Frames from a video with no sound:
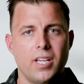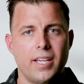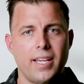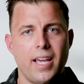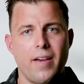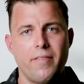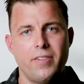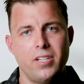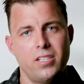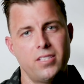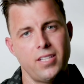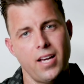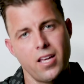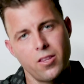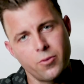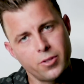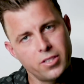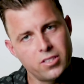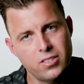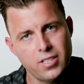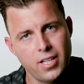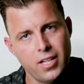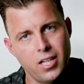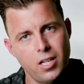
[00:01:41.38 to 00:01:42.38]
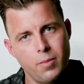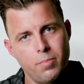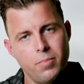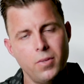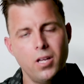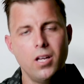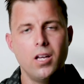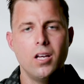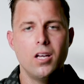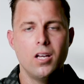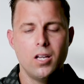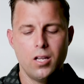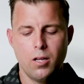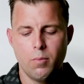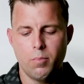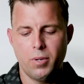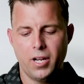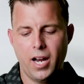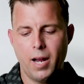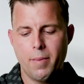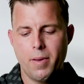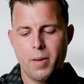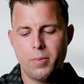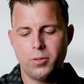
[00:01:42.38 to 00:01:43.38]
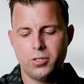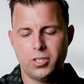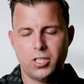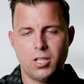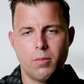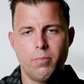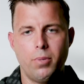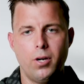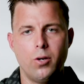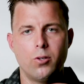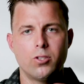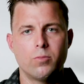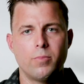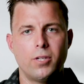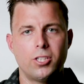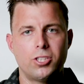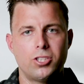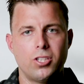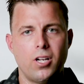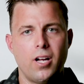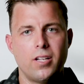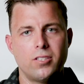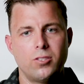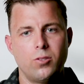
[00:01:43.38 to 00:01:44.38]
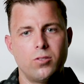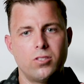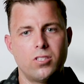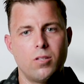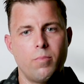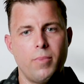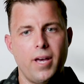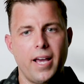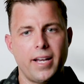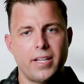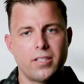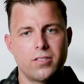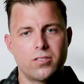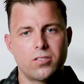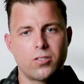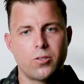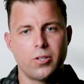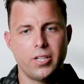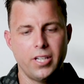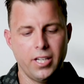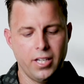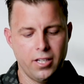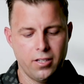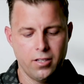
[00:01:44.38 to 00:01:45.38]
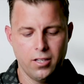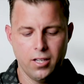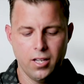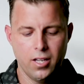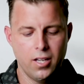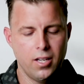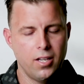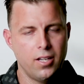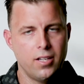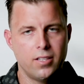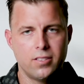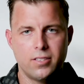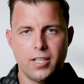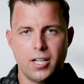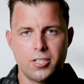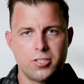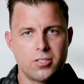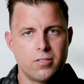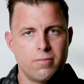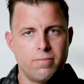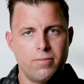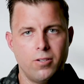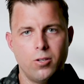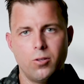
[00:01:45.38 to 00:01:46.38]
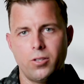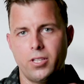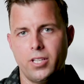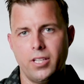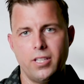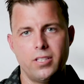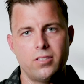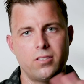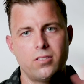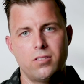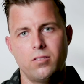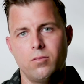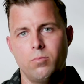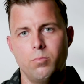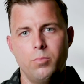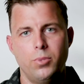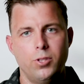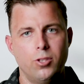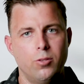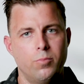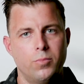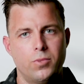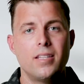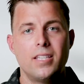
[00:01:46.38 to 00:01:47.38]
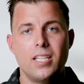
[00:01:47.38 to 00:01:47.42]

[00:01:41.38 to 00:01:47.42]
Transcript: like having a tethering setup, but I'm able to compose my shots using the back of the screen, touch to focus, boom.